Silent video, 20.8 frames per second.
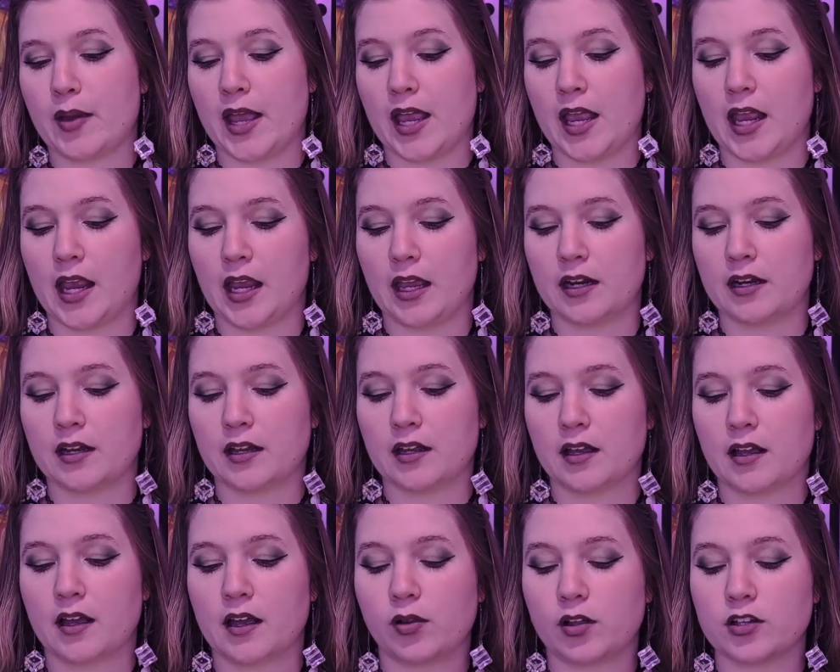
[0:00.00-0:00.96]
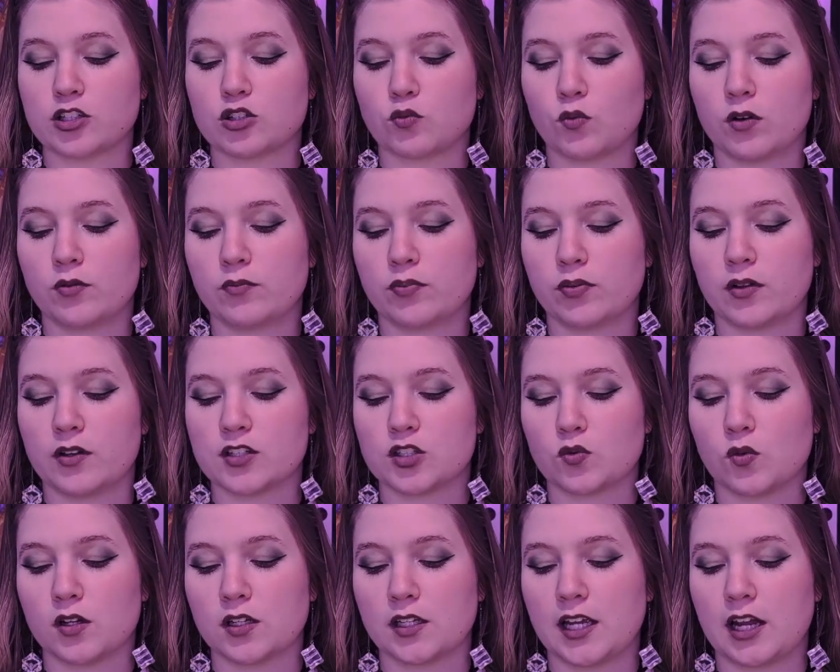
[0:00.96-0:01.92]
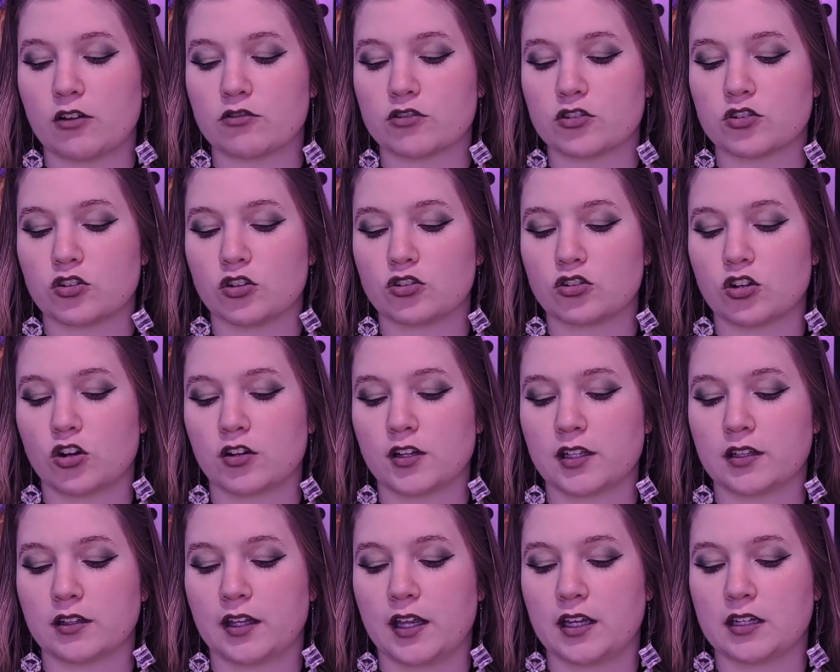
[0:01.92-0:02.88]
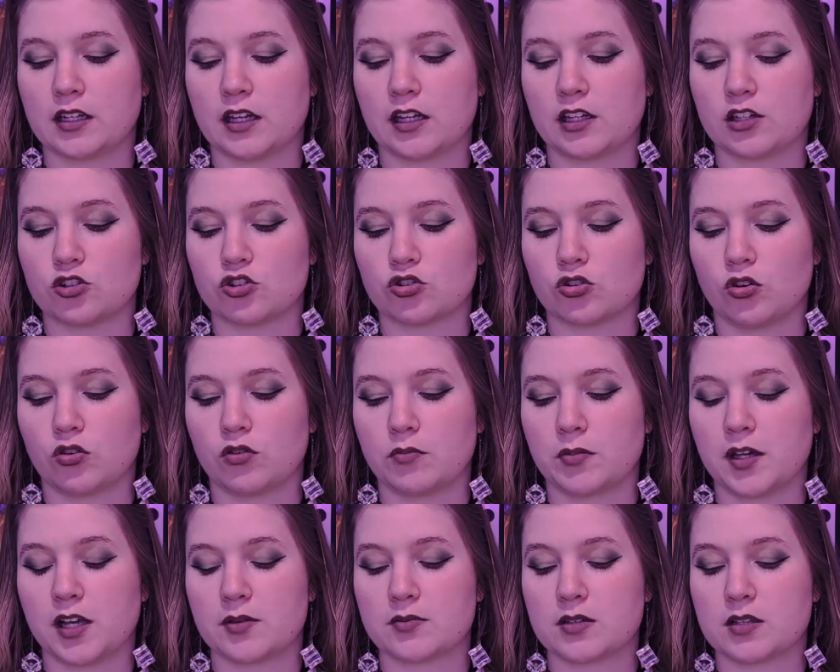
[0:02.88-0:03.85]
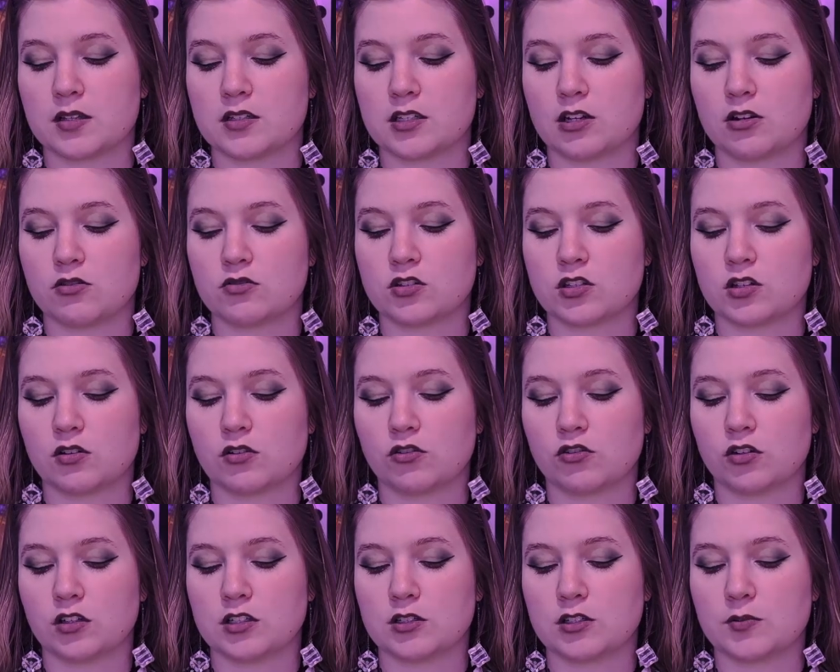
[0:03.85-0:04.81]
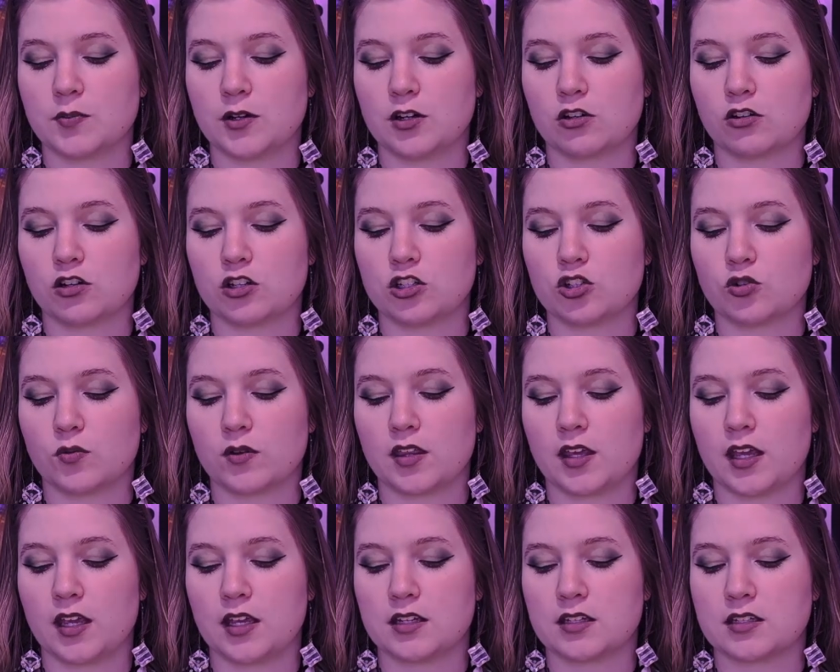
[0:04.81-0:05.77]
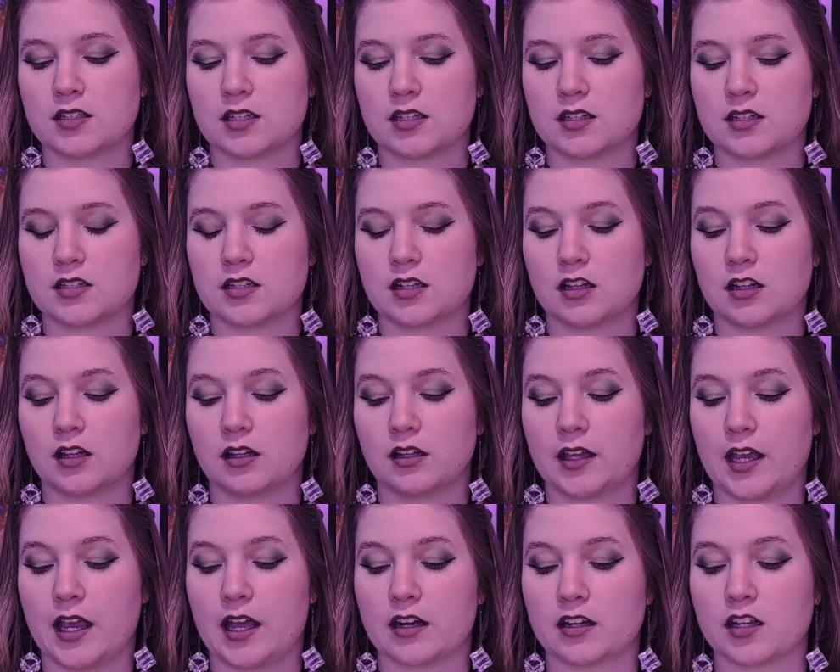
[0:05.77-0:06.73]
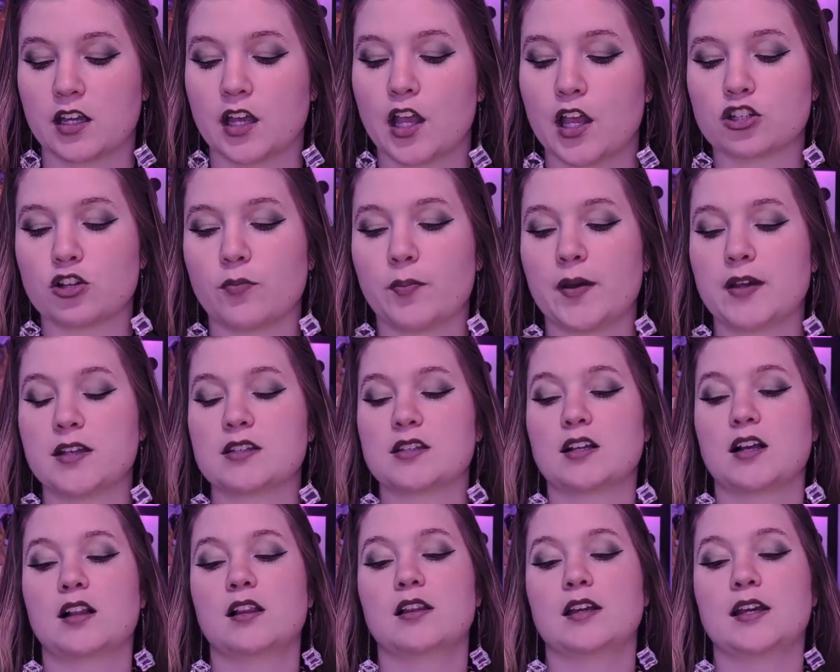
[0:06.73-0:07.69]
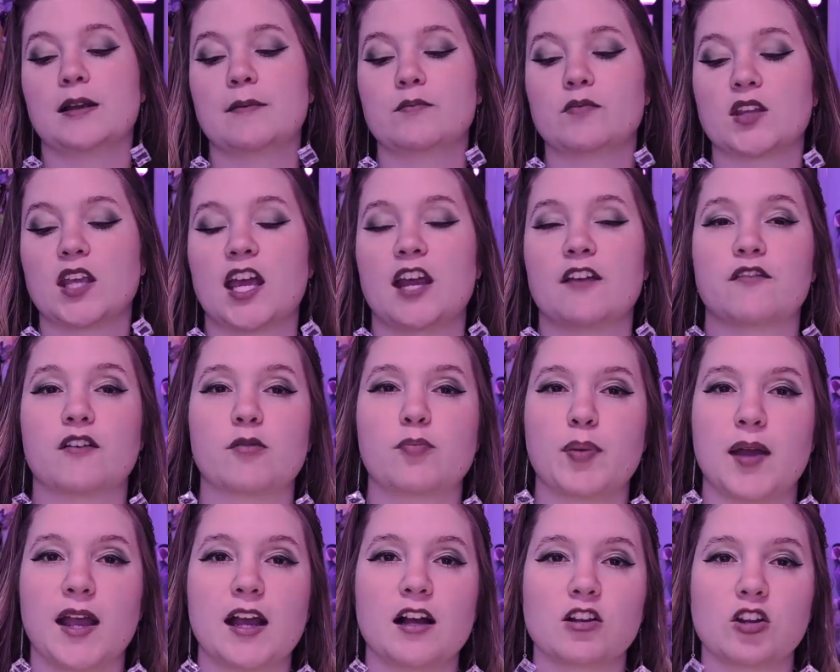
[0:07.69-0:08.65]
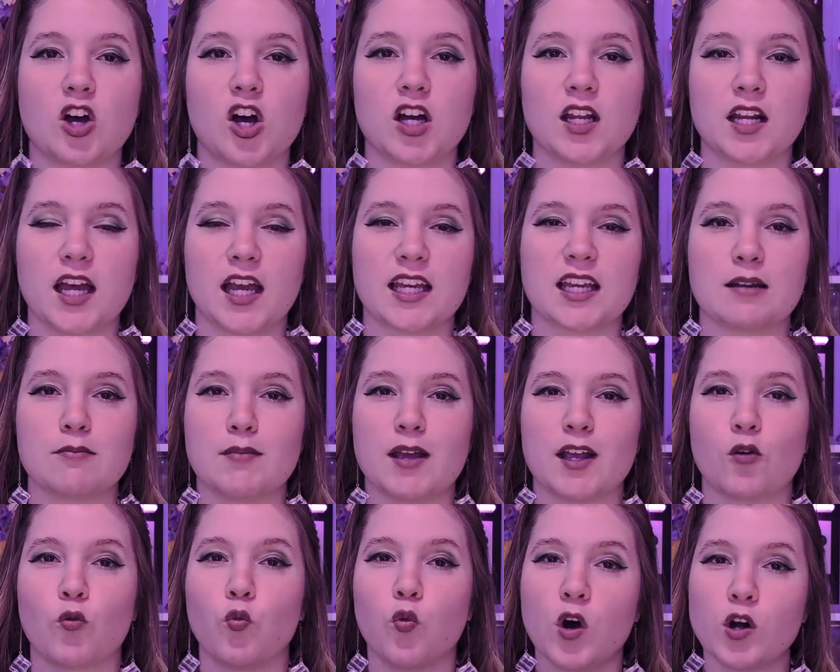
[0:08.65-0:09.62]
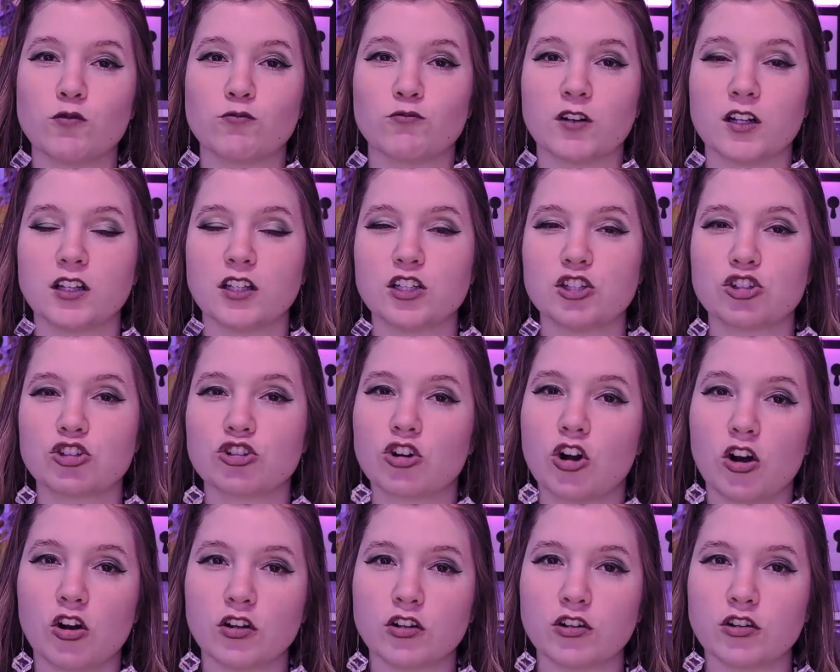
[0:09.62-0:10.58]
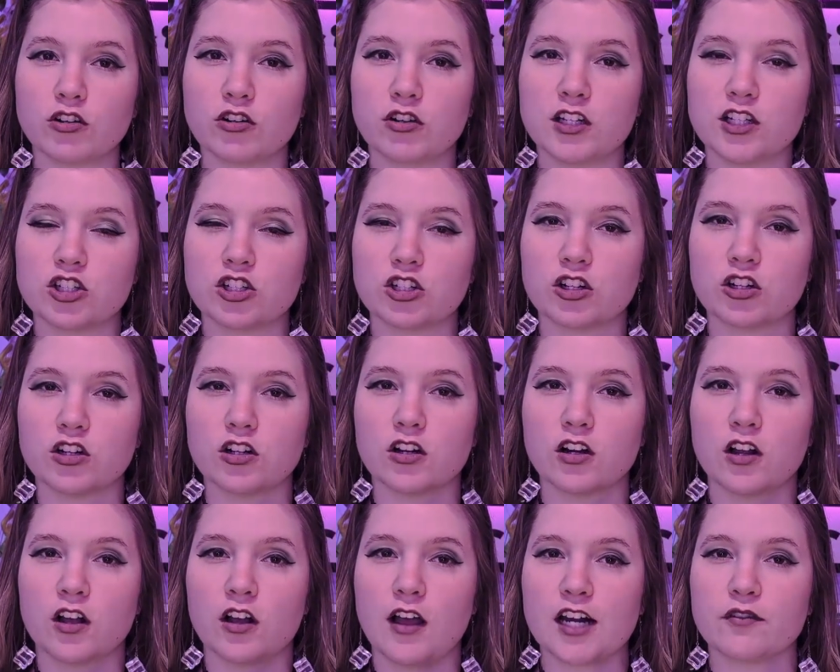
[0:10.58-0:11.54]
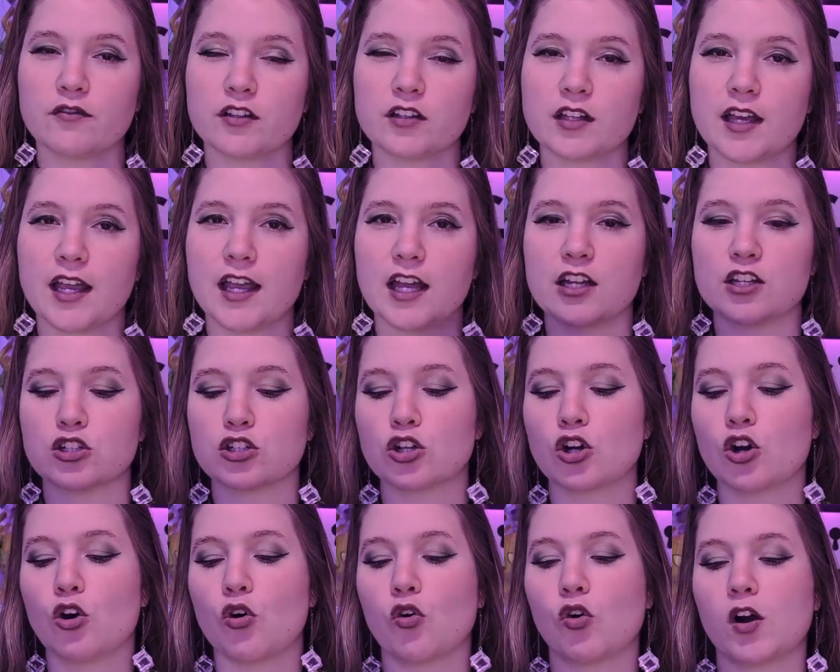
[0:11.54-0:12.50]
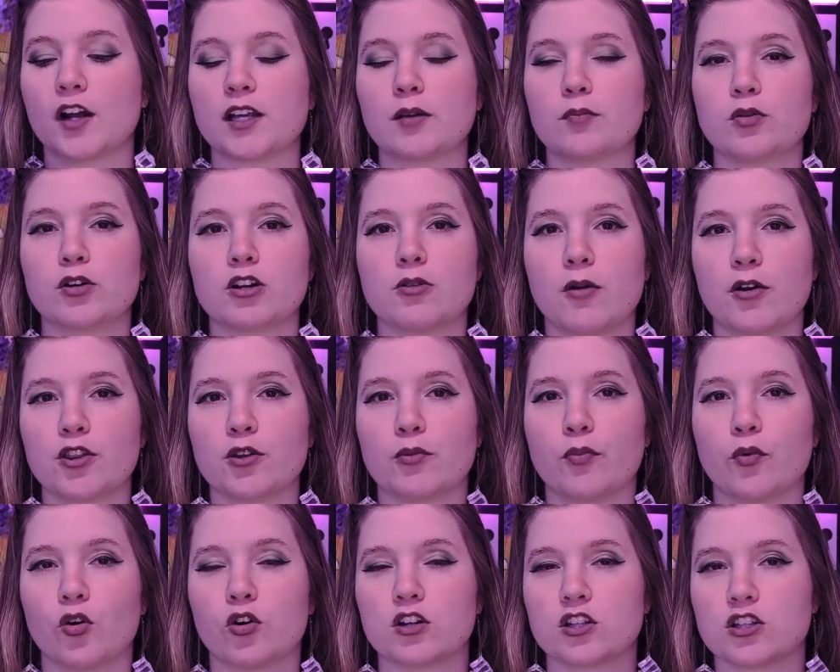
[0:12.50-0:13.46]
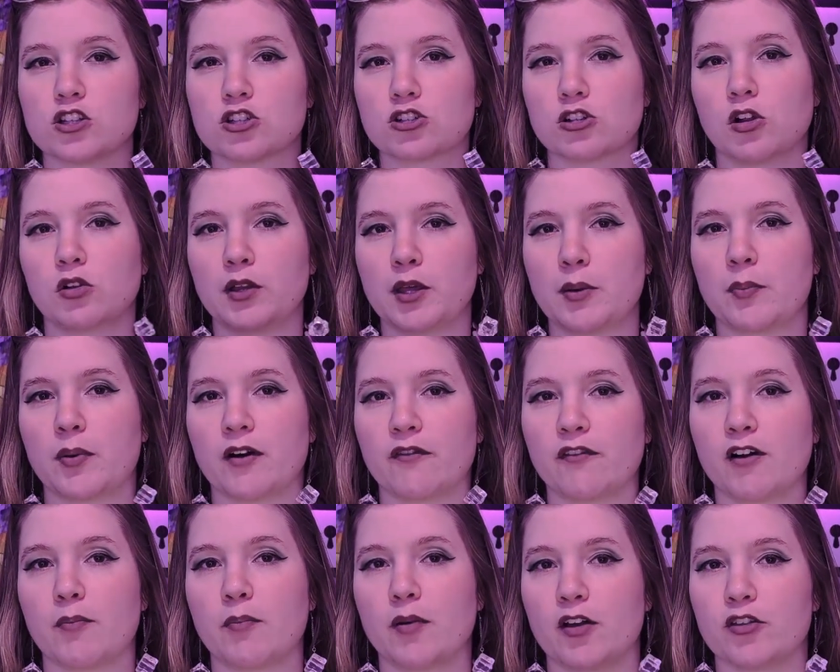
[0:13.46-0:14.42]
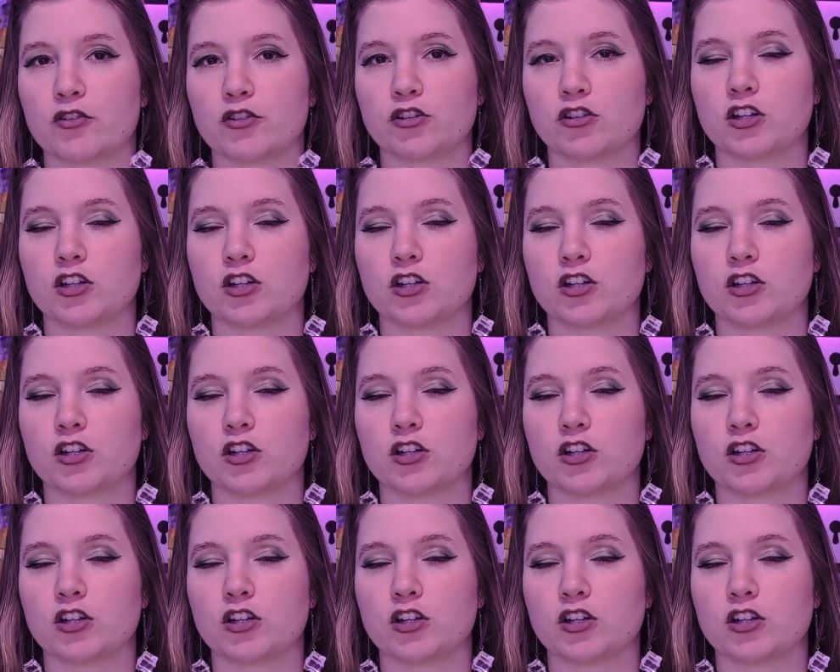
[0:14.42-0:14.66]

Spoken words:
paid, +1/+1 counters on target land I control. It becomes a 0/0 green spirit creature with haste. It's still a land. So basically, if I pay a lot, I can make one really strong creature out of a land, or I can put them on the board and slowly buff up other